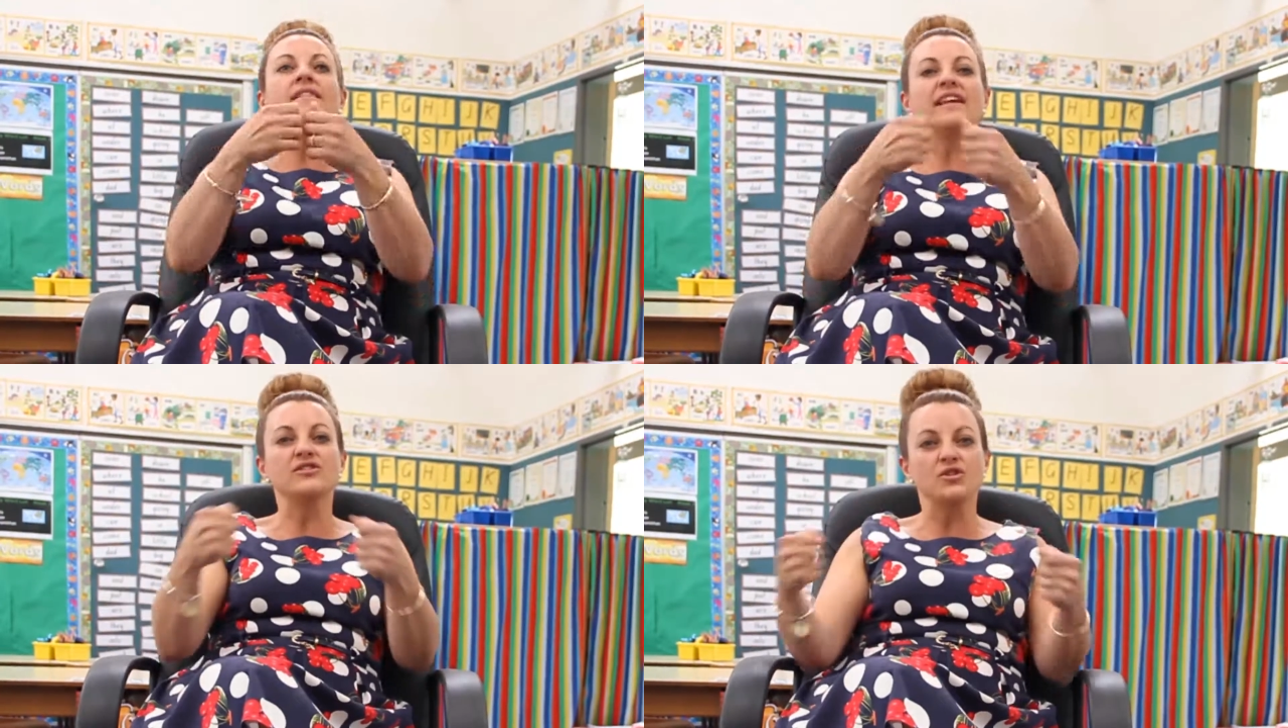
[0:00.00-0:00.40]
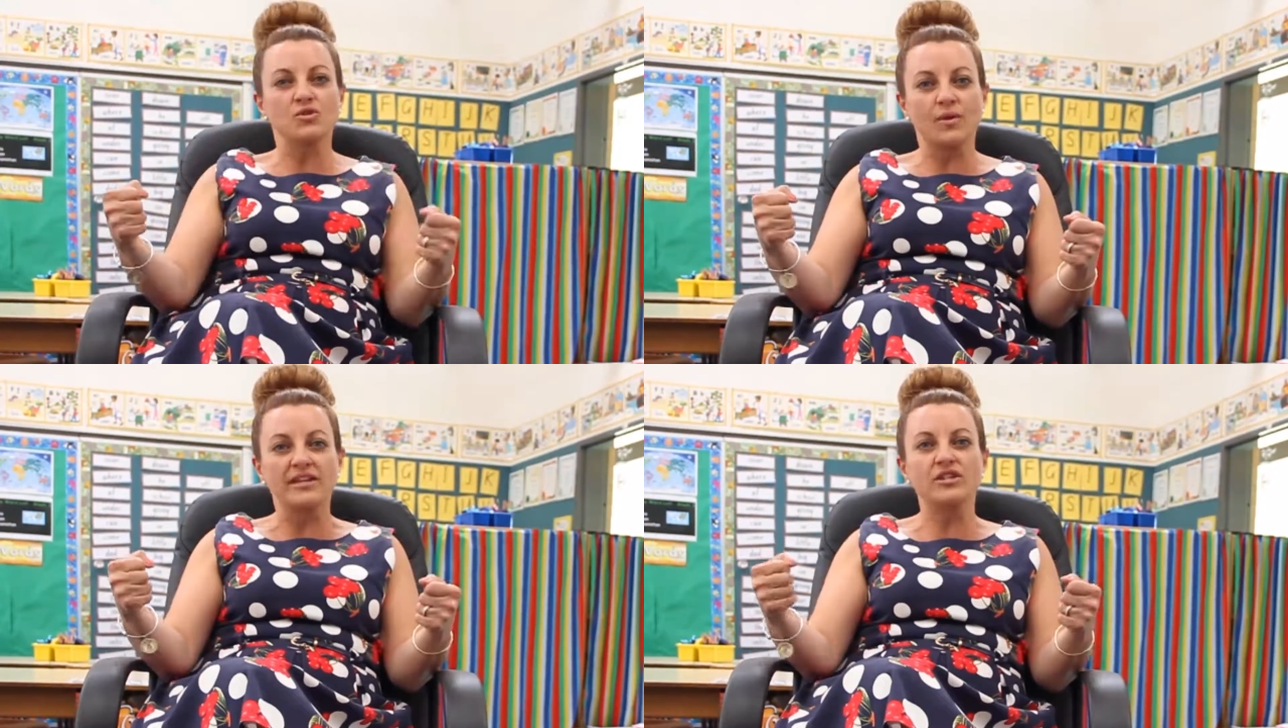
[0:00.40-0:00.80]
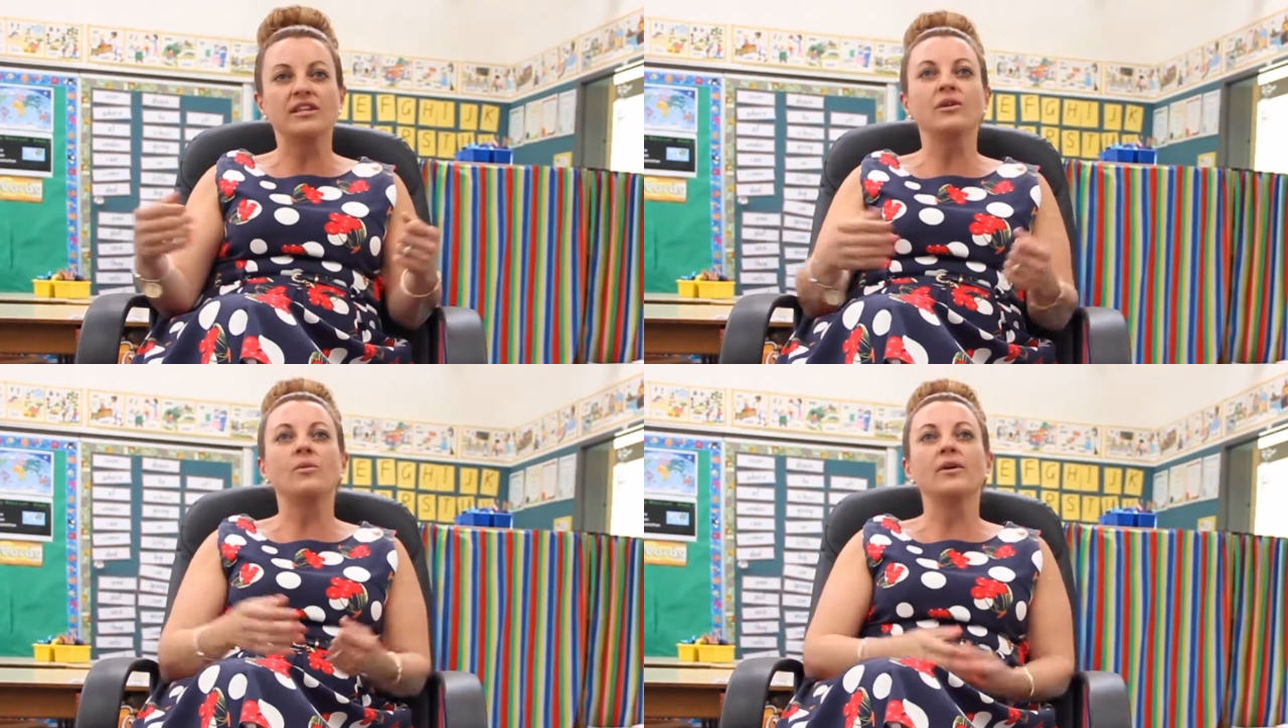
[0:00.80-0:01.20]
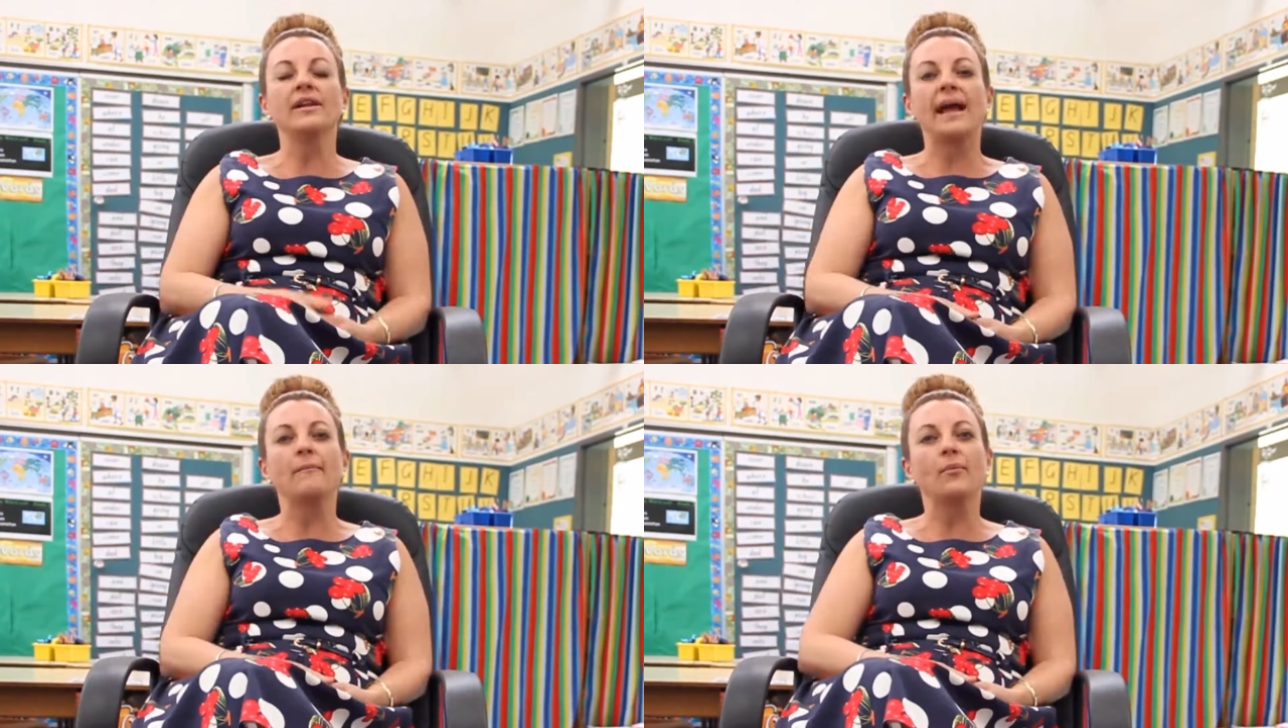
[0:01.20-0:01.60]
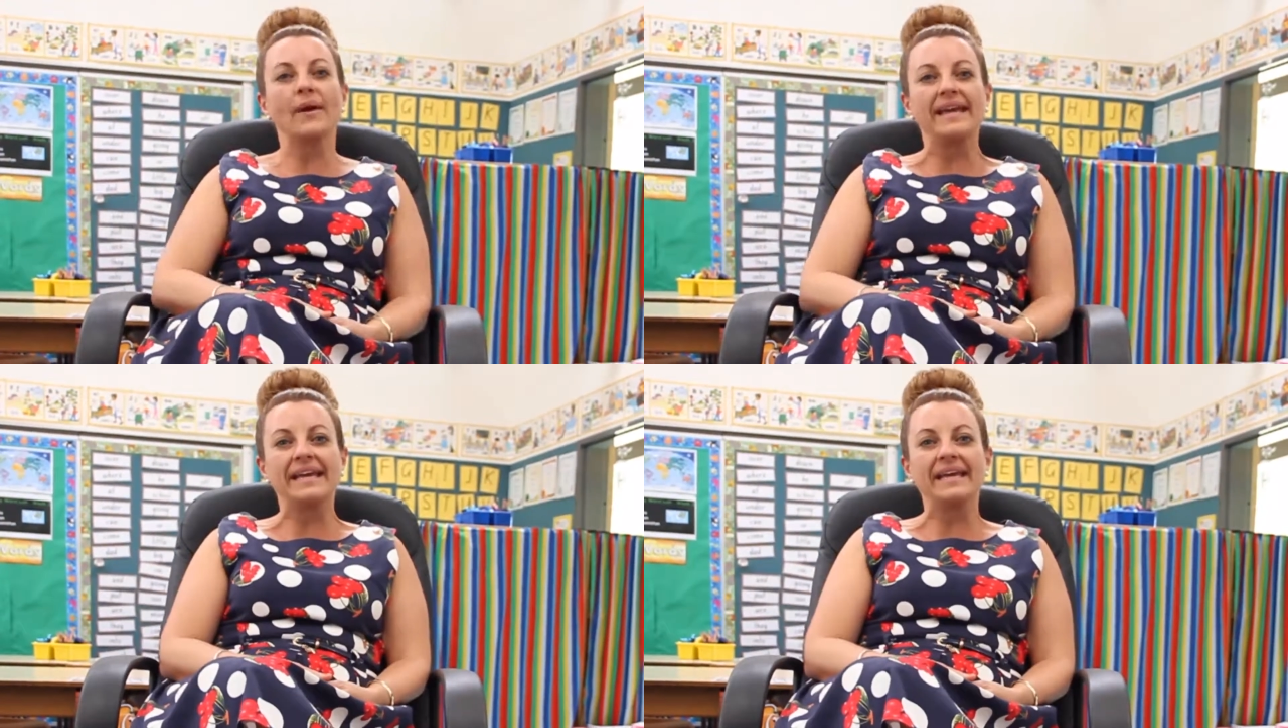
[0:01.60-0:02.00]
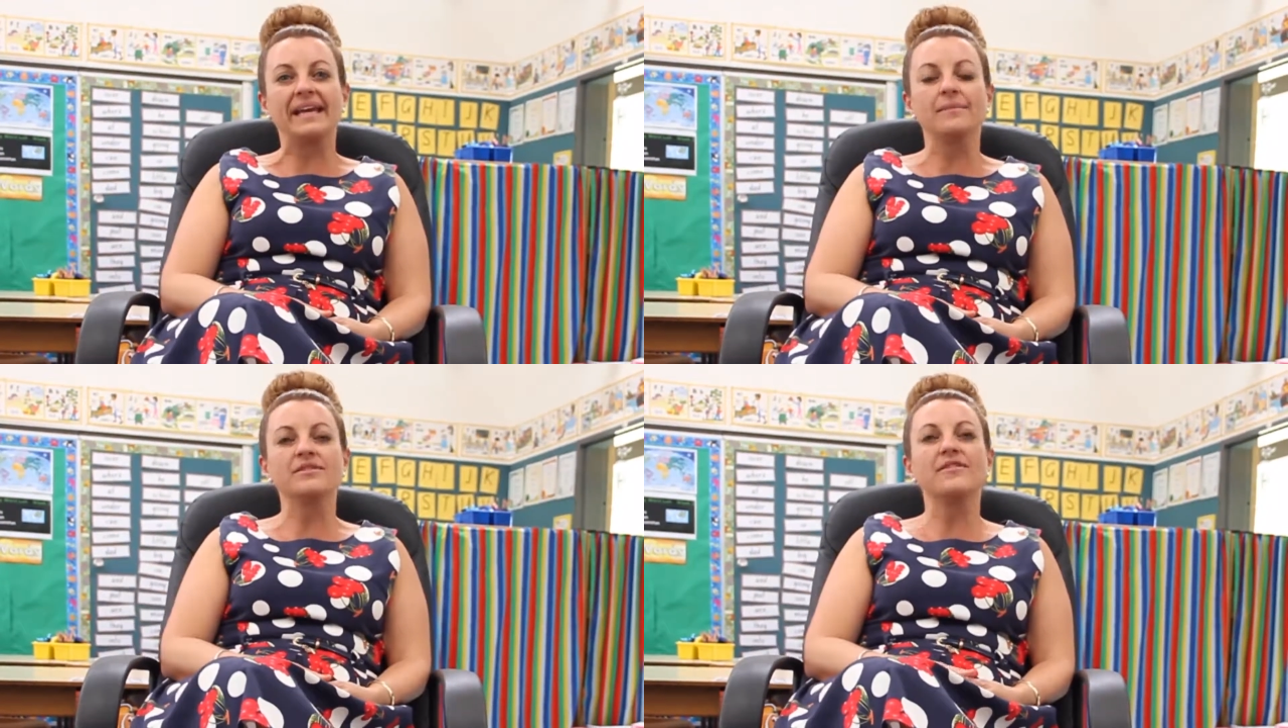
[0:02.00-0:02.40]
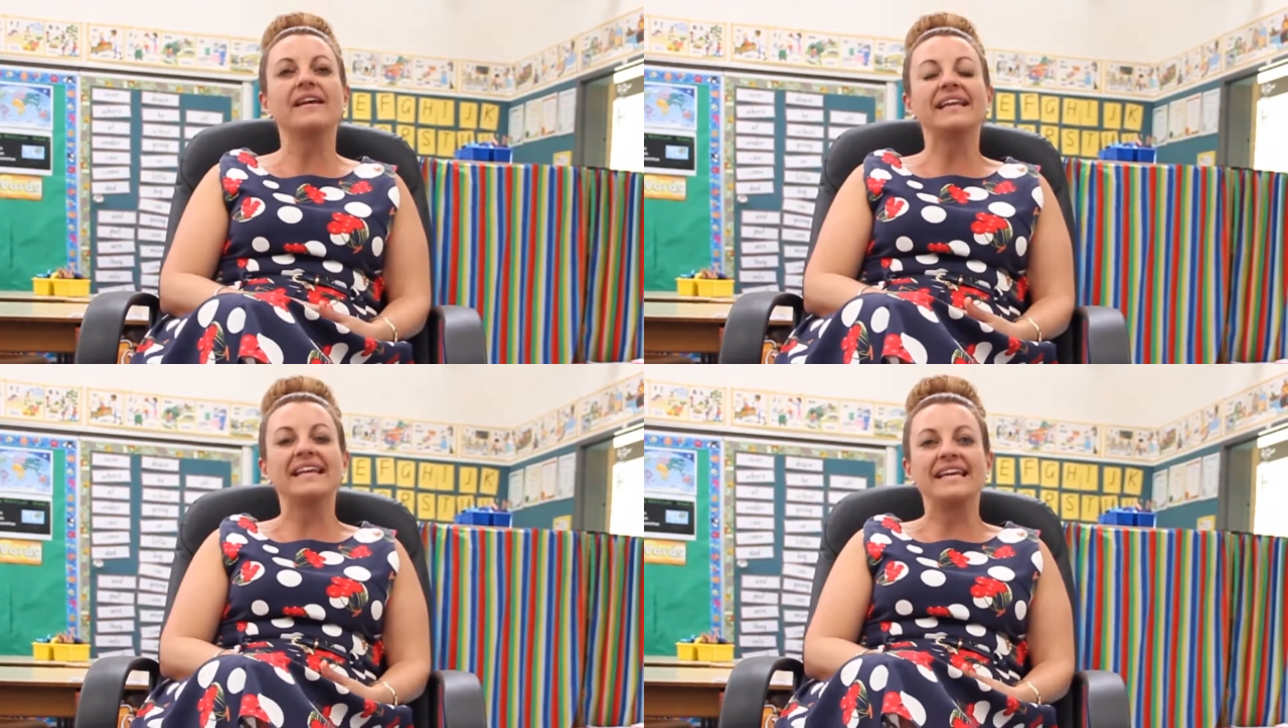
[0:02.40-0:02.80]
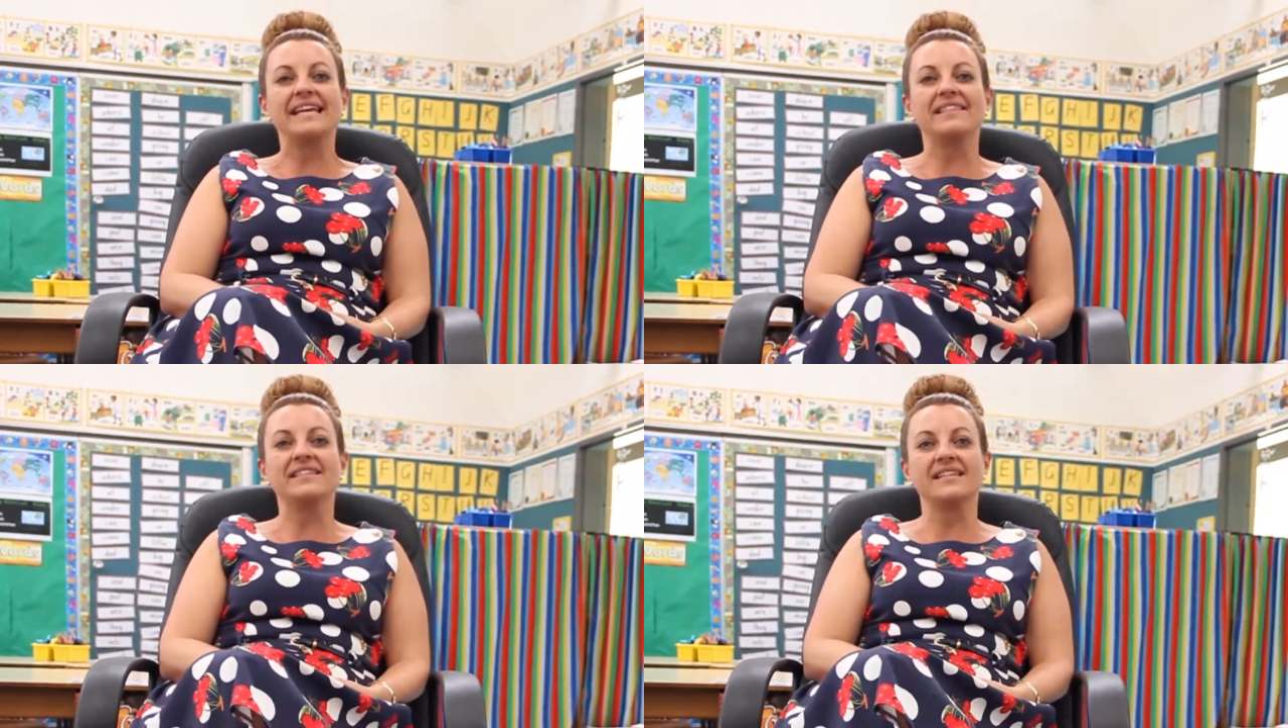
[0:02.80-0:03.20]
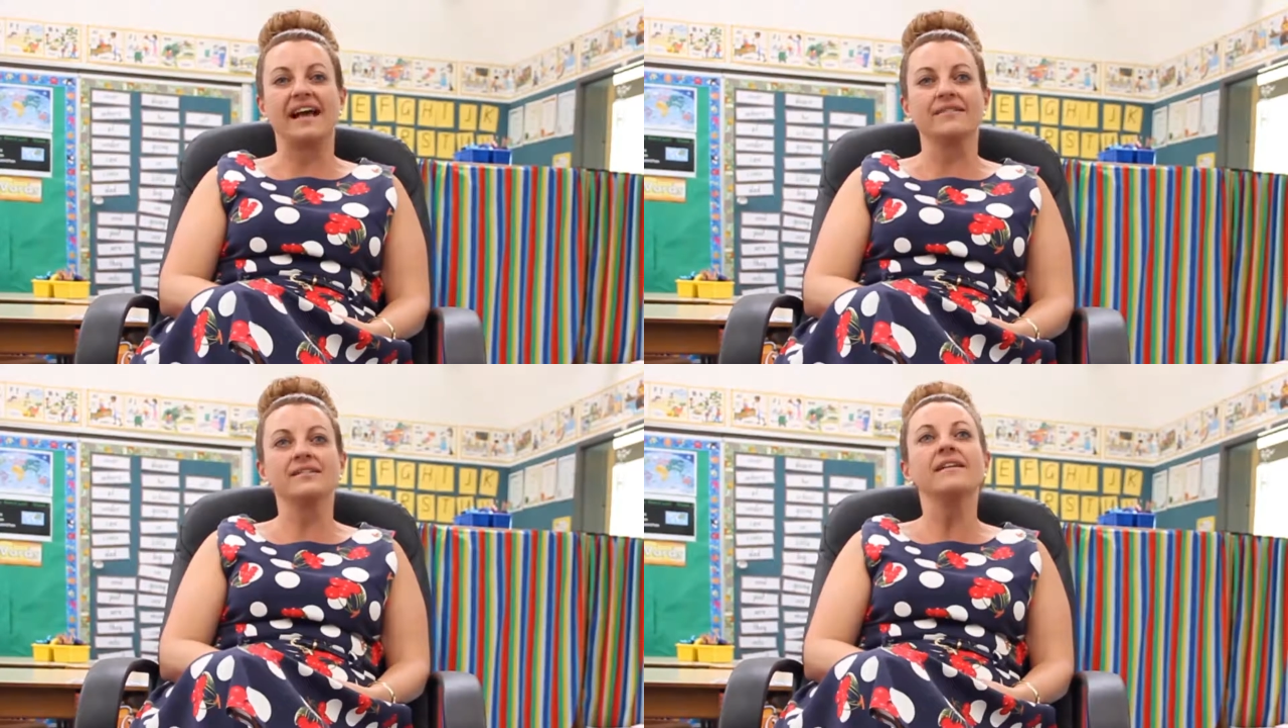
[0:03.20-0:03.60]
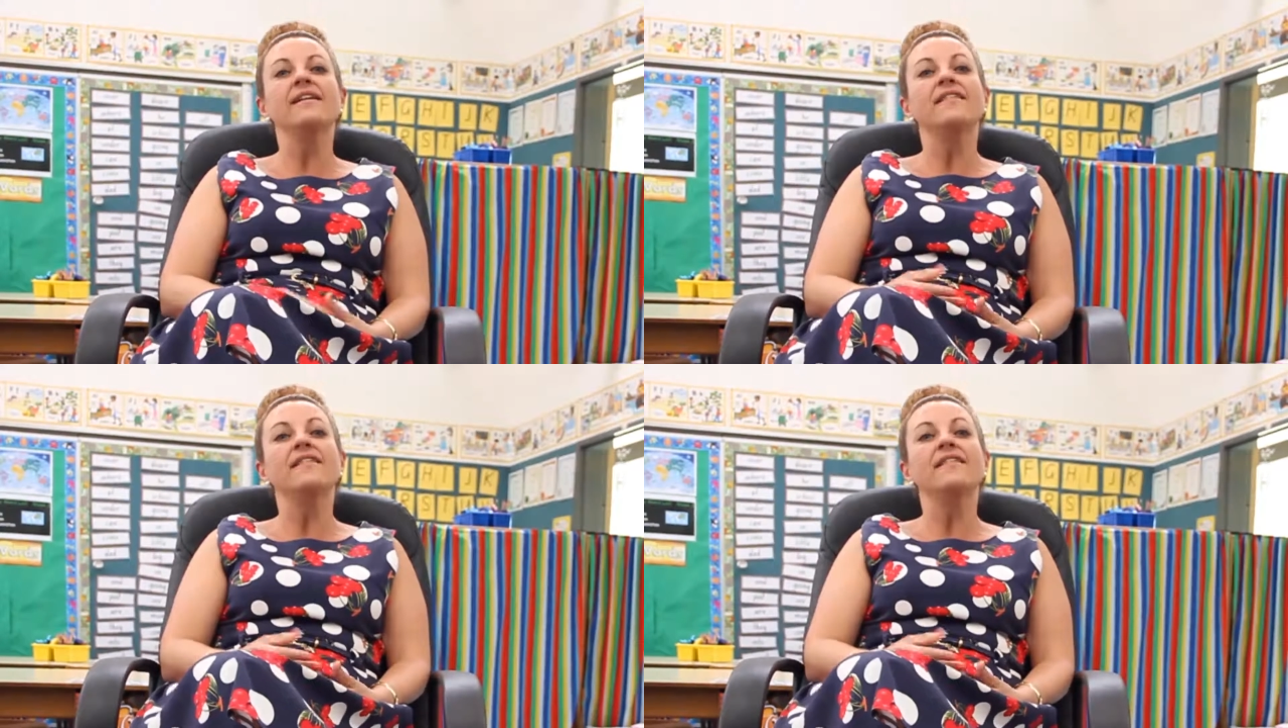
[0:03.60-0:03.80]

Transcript: they're stretching the word and breaking it up so they can hear the sounds.